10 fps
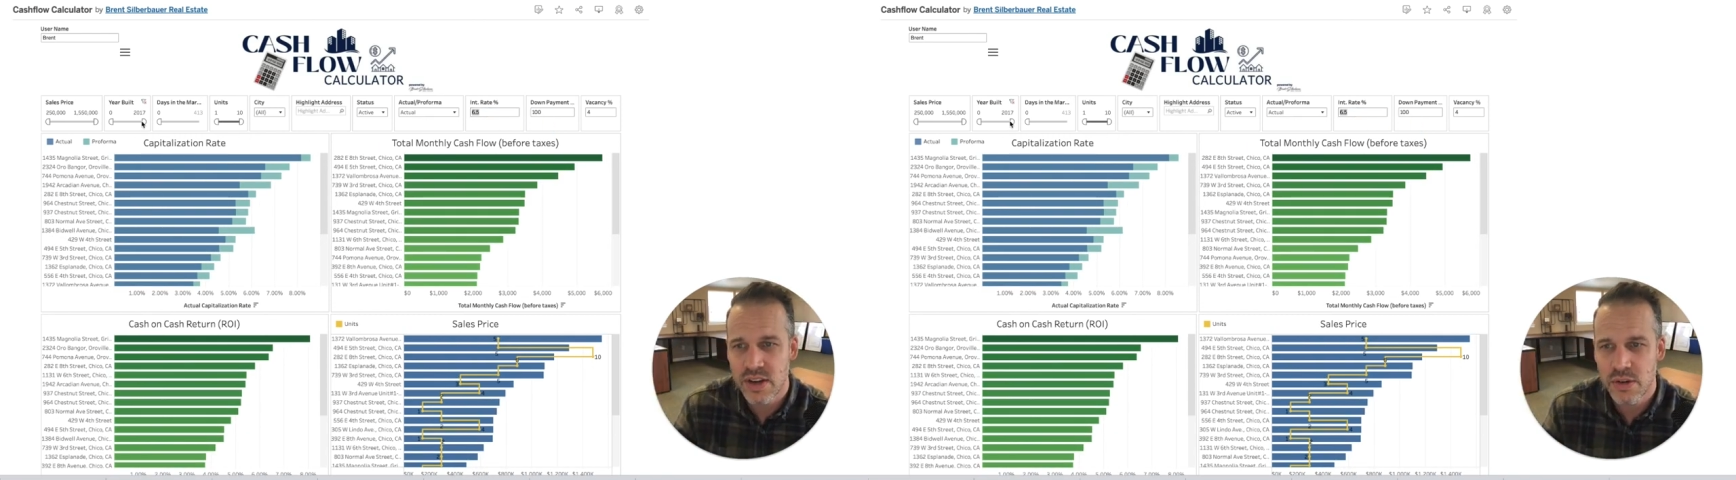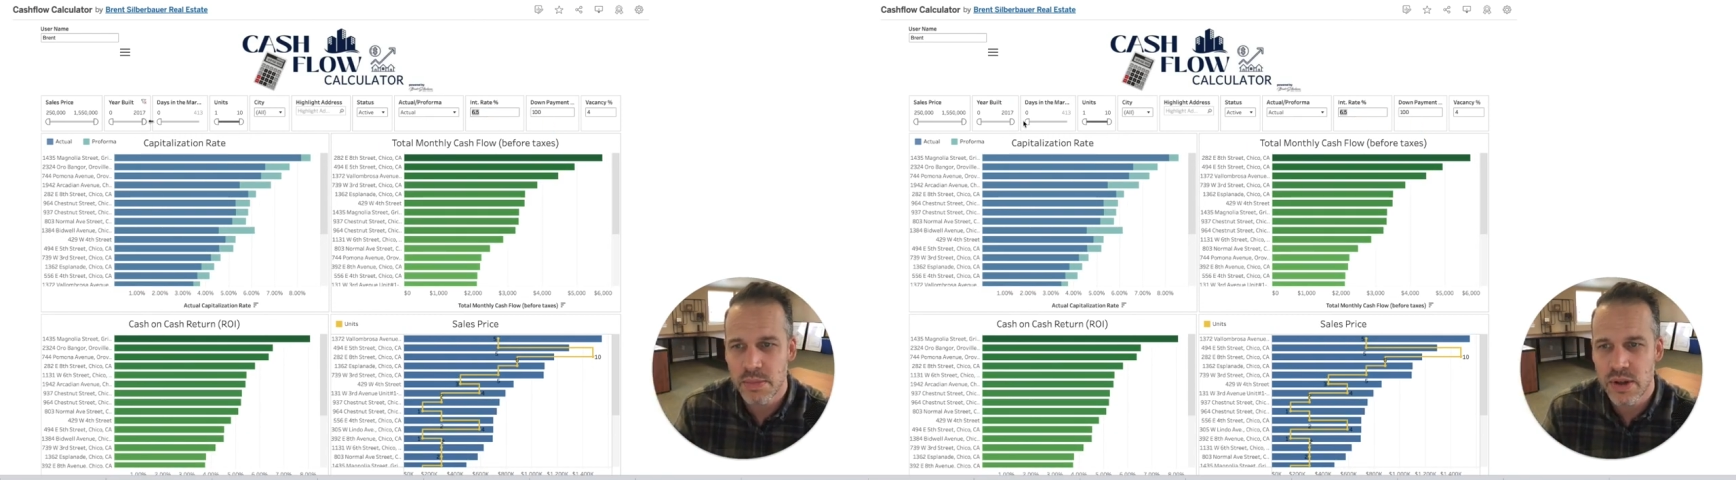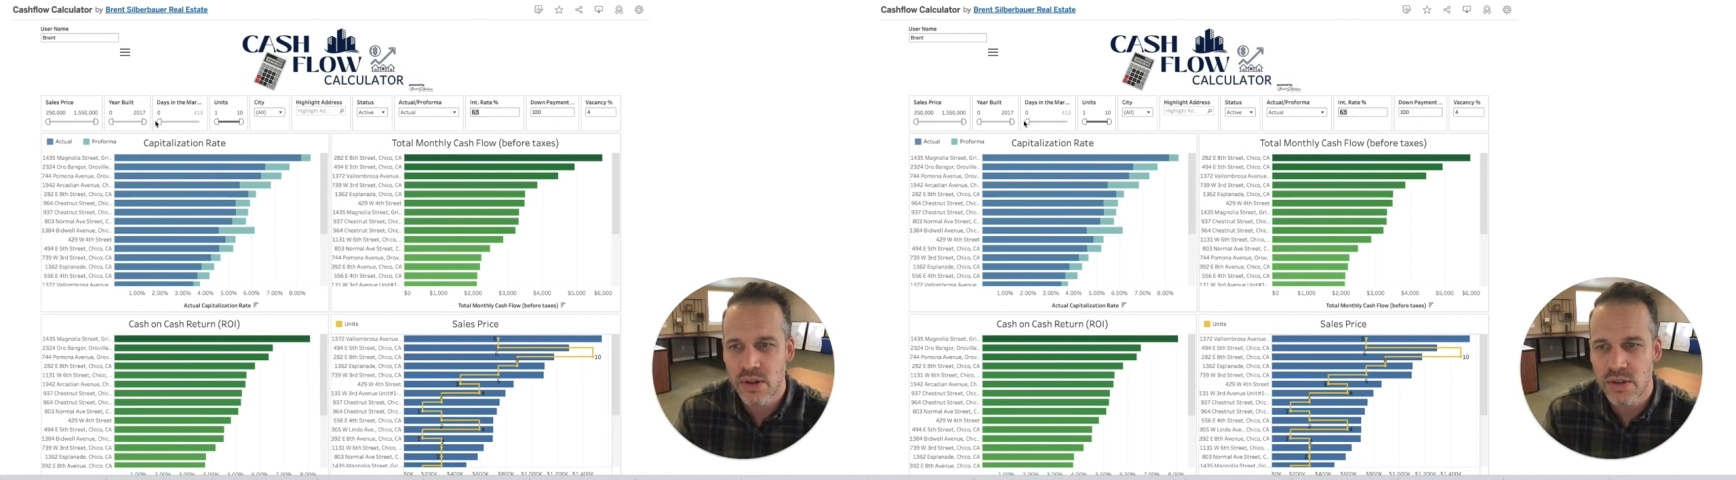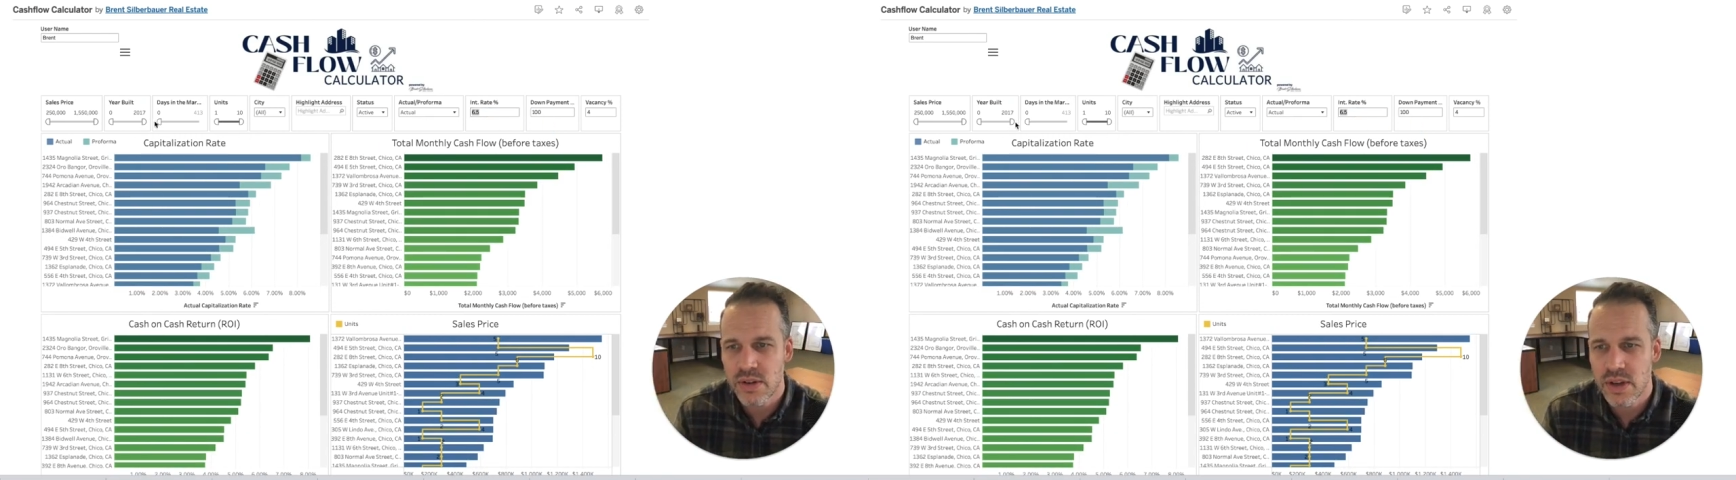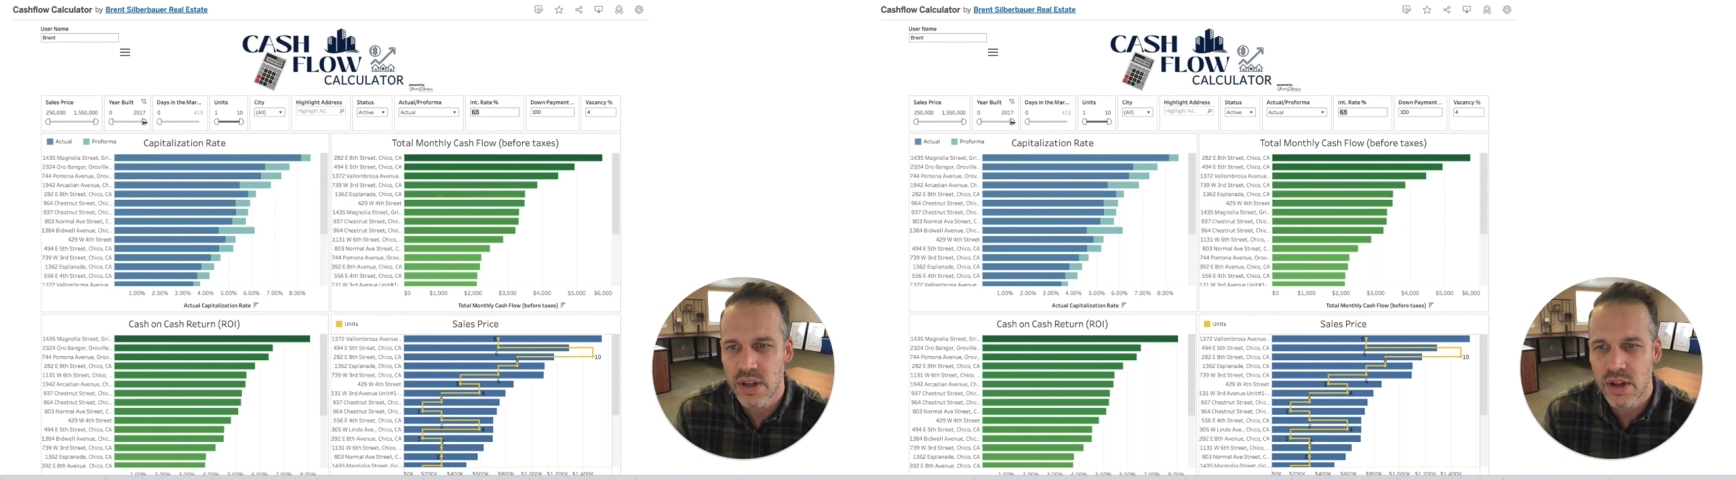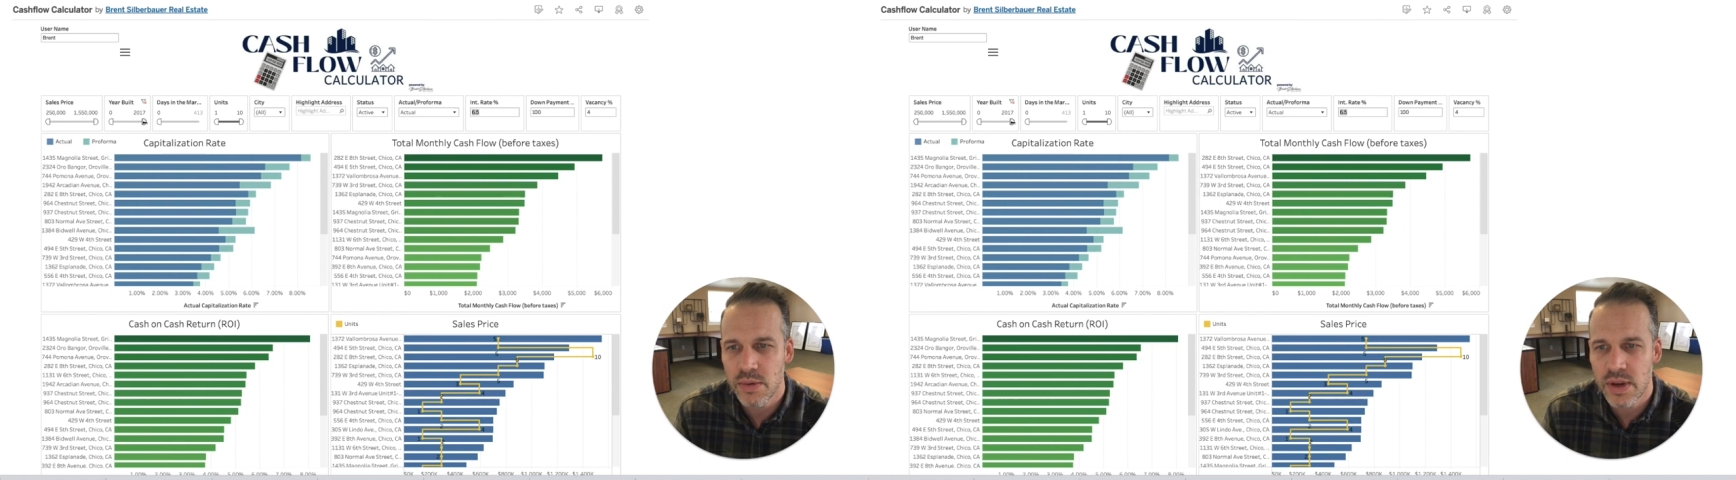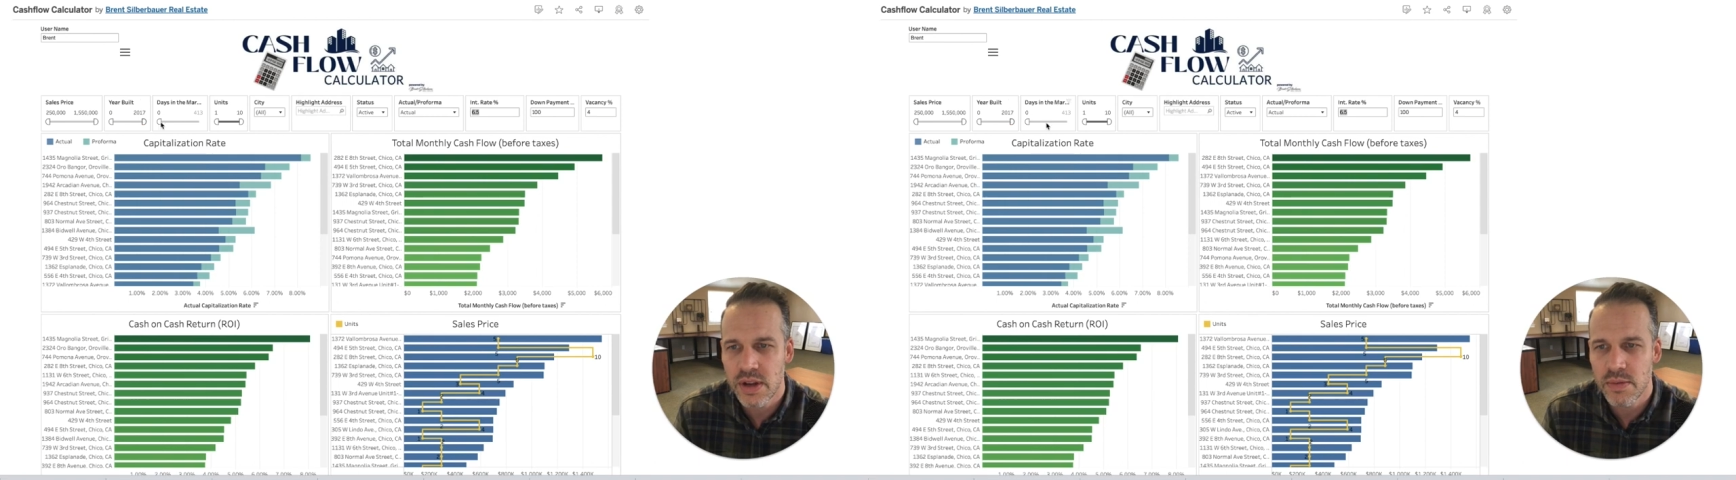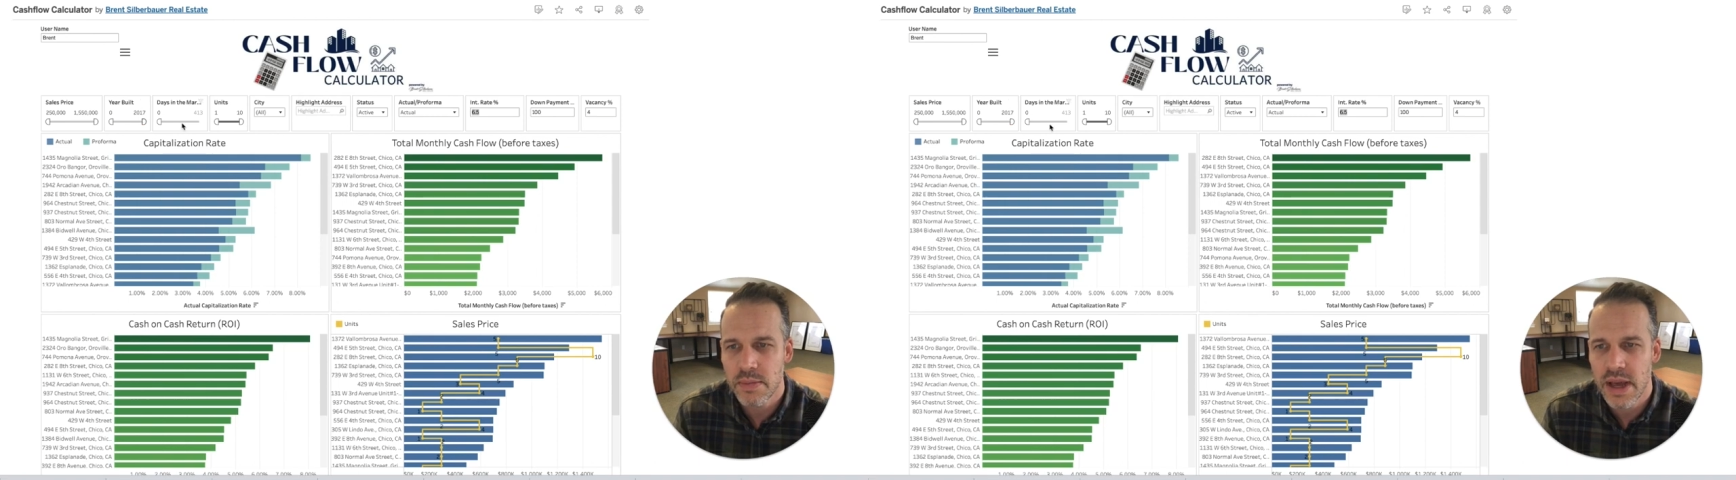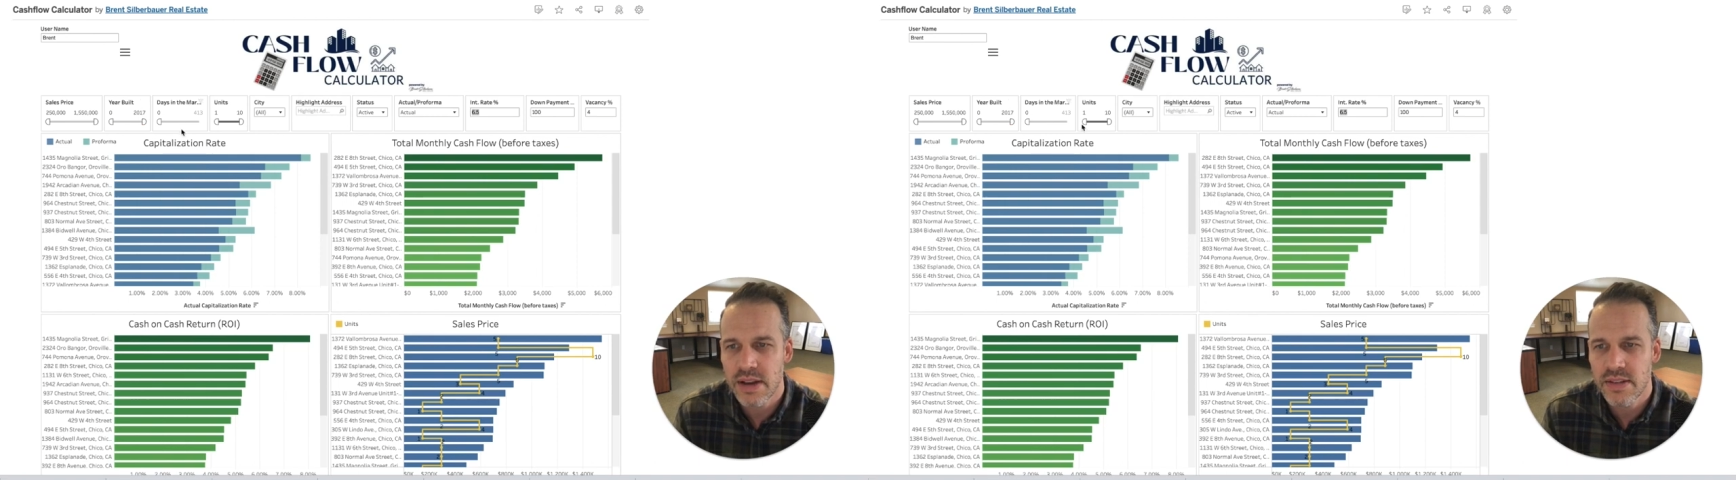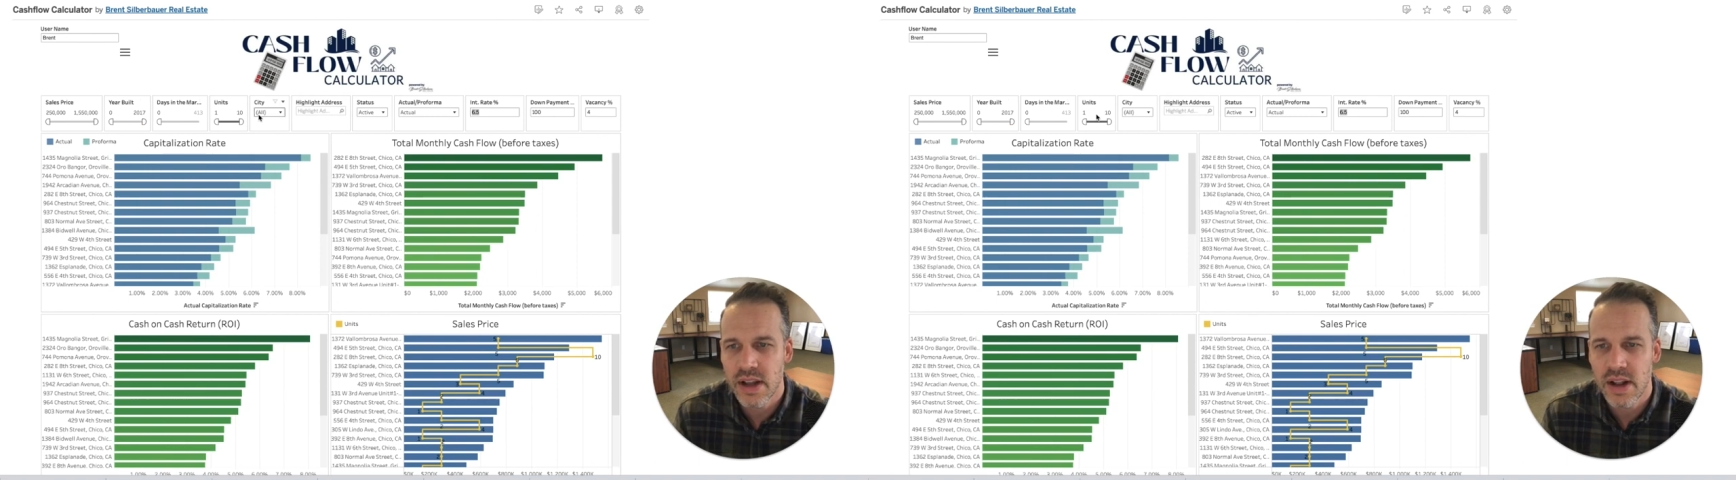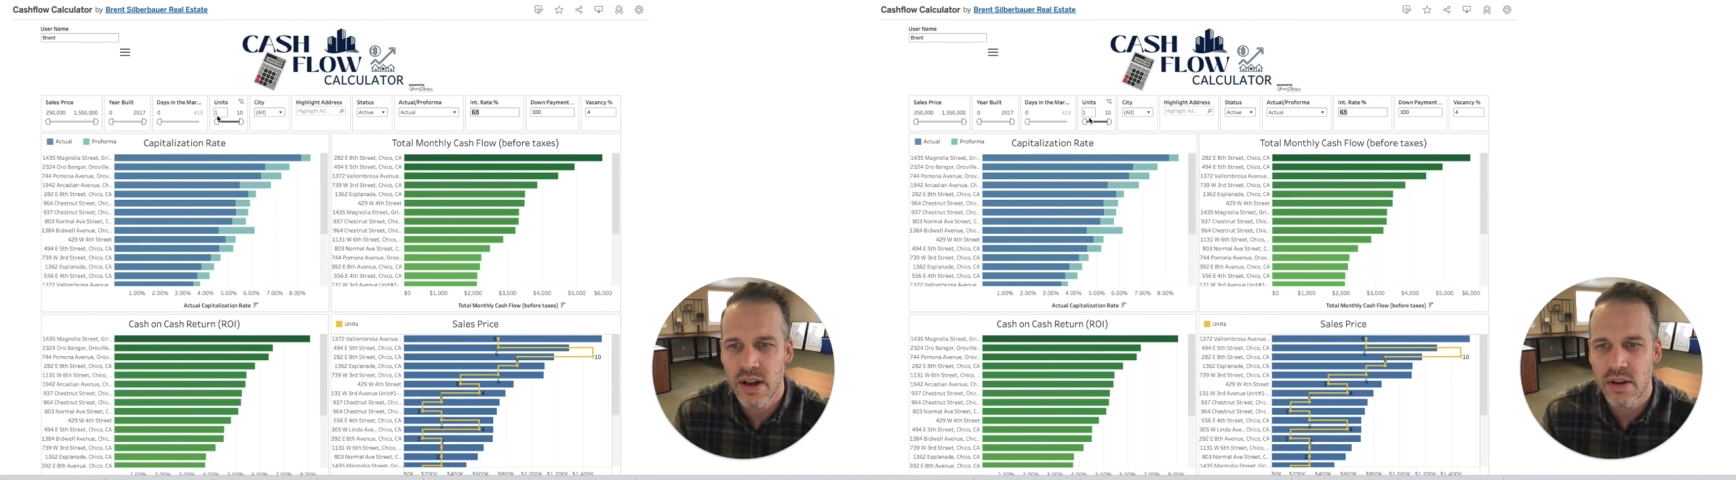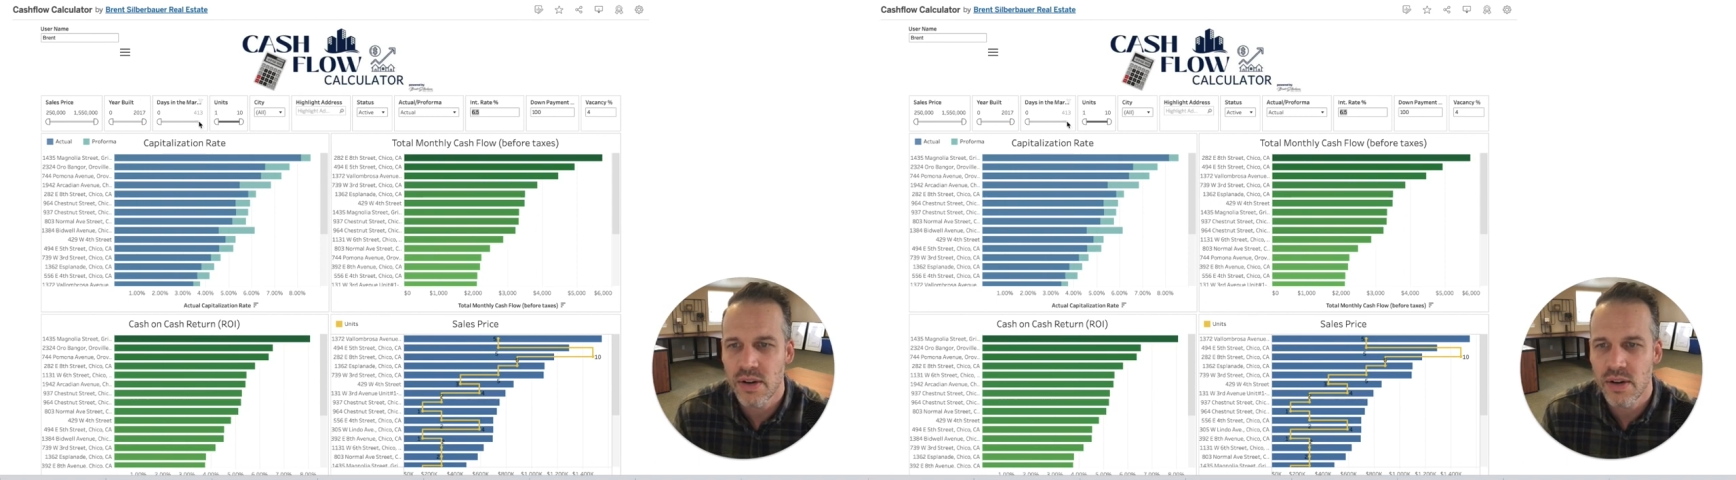Year built, we could max that out.